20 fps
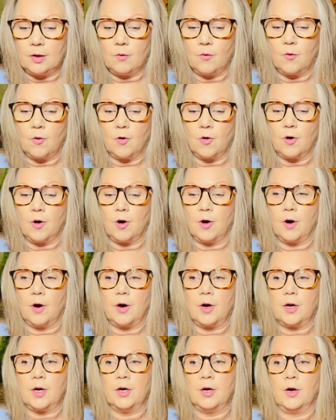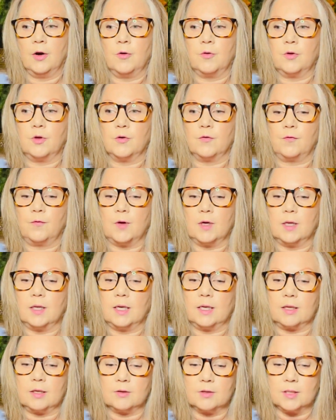or, you know, you feel
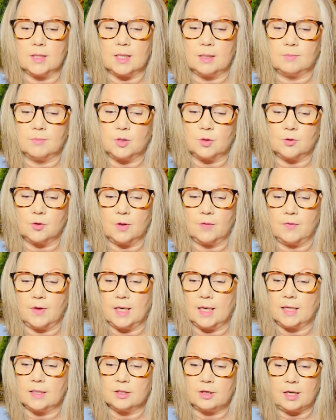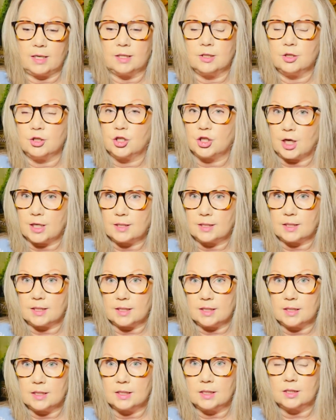like there's some sort of an
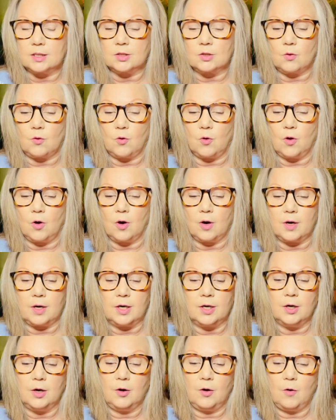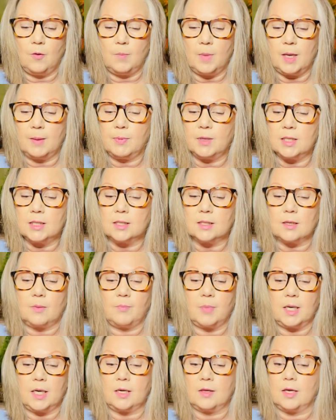injustice, or, you know, maybe
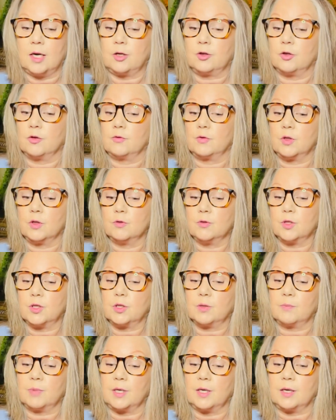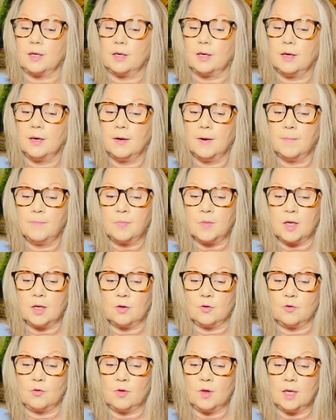somebody that you used to be that
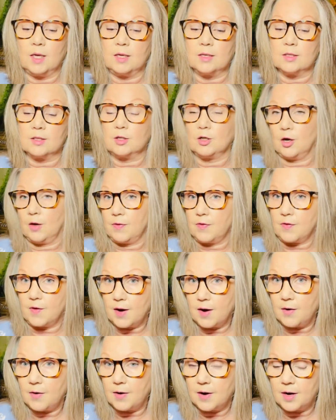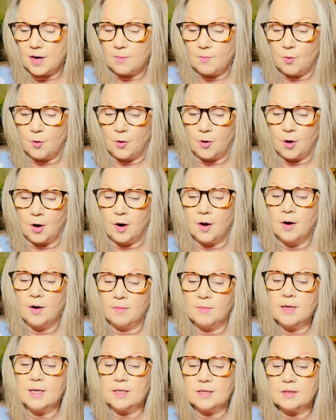you think is not there anymore,
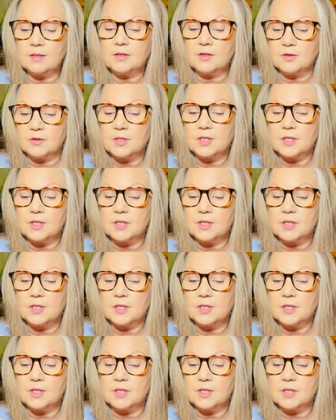you're